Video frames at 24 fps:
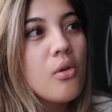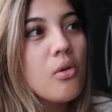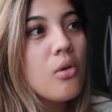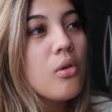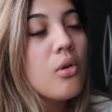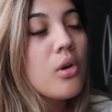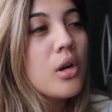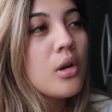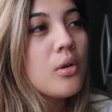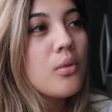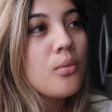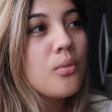
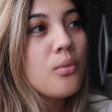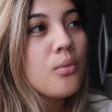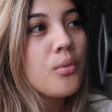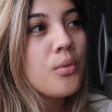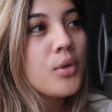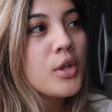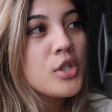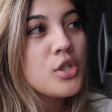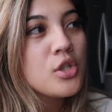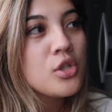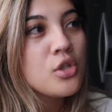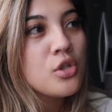or
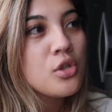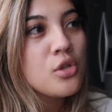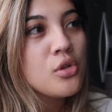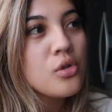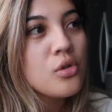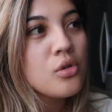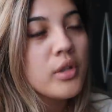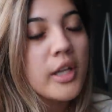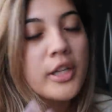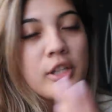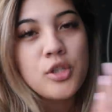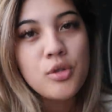would
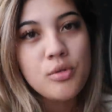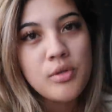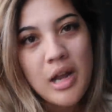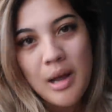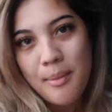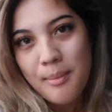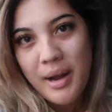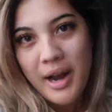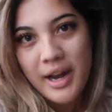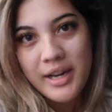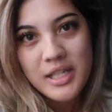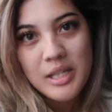you like do you
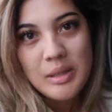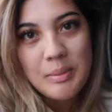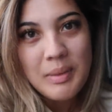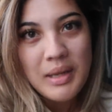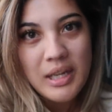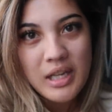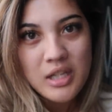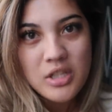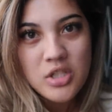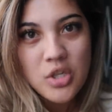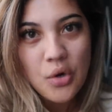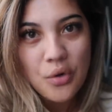not mind it
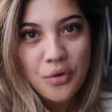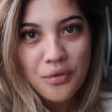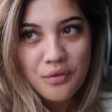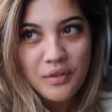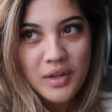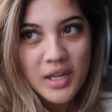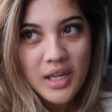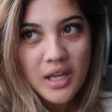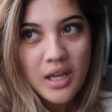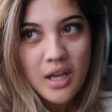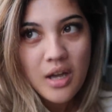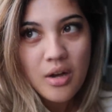being its own
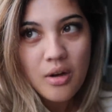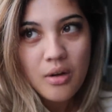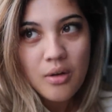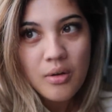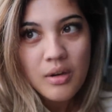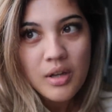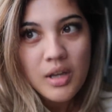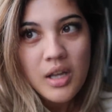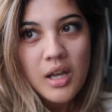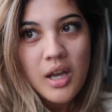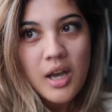video